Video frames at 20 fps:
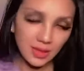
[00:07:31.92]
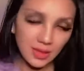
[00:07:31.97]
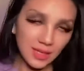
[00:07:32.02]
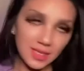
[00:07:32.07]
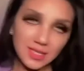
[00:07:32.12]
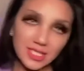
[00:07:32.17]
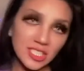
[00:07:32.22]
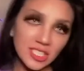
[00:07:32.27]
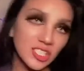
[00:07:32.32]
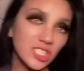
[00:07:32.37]

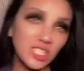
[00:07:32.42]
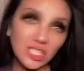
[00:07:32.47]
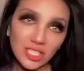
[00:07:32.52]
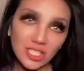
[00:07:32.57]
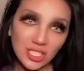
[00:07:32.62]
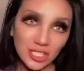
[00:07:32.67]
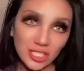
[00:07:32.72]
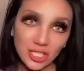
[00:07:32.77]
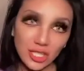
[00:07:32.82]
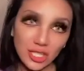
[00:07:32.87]
It's
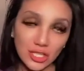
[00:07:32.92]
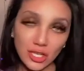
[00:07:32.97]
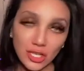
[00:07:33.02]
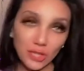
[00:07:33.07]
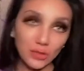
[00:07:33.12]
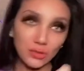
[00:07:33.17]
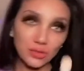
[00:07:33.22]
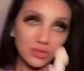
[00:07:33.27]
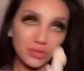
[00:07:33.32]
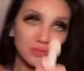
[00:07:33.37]
just a
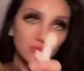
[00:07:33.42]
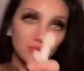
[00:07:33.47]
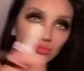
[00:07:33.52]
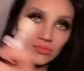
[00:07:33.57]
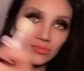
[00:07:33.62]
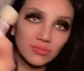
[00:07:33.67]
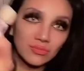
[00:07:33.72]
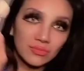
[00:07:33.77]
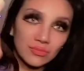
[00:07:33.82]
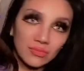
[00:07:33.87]
tote.
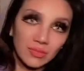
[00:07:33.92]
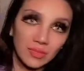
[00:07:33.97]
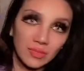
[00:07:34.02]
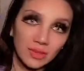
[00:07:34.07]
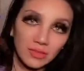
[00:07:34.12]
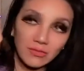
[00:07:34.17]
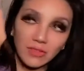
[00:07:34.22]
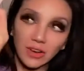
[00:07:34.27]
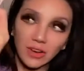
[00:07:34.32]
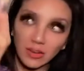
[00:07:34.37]

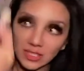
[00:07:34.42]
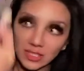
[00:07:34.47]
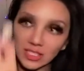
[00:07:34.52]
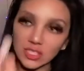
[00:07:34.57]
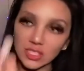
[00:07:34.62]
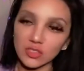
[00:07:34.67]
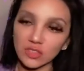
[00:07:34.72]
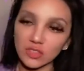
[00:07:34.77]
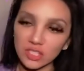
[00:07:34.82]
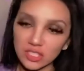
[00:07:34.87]
Very
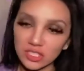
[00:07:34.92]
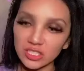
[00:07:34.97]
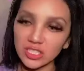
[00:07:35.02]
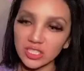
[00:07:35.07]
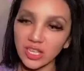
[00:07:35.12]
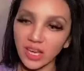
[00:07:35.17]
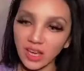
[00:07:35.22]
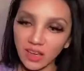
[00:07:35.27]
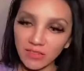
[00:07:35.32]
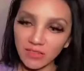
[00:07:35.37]
structured,
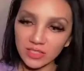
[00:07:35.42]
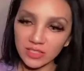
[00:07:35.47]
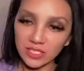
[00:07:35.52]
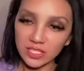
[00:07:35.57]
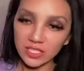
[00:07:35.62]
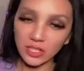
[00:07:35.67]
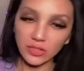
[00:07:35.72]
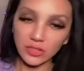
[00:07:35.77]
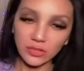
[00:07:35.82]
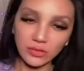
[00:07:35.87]
heavy
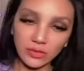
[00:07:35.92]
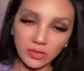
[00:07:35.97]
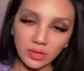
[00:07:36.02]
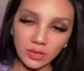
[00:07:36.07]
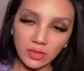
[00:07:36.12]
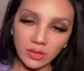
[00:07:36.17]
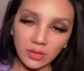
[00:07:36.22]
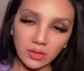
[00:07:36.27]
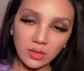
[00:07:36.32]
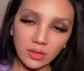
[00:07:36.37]
tote.
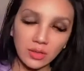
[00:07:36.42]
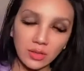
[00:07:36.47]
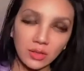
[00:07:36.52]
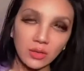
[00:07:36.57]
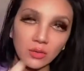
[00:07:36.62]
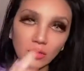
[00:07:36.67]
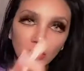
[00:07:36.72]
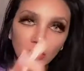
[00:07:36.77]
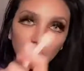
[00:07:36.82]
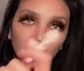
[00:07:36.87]

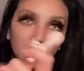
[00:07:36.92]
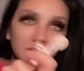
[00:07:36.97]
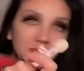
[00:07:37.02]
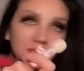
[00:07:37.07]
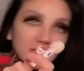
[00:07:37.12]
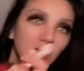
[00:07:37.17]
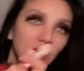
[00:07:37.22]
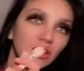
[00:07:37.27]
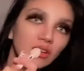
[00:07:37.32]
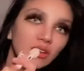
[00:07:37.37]
What puts
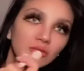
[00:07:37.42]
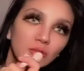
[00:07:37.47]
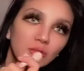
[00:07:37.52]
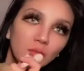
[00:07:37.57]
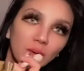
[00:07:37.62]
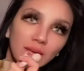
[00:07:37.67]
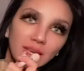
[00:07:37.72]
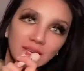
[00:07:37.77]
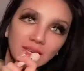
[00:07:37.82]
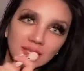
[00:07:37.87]
a lot of
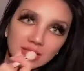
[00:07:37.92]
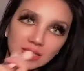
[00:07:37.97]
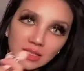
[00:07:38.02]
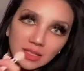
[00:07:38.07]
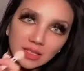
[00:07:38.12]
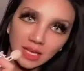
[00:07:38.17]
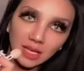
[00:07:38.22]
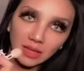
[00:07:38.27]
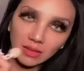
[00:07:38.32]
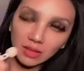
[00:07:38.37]
weight is
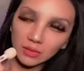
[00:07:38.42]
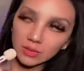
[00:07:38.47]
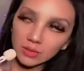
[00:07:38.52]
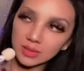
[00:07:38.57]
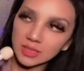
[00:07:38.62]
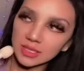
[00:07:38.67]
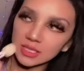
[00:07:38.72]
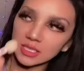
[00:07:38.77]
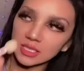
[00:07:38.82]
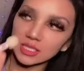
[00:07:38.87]
like how they were
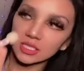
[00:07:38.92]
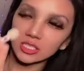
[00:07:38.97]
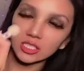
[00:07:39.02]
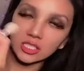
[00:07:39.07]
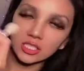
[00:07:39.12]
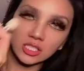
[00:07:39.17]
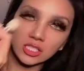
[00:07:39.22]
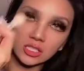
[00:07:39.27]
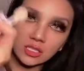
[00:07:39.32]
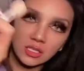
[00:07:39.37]
stitched.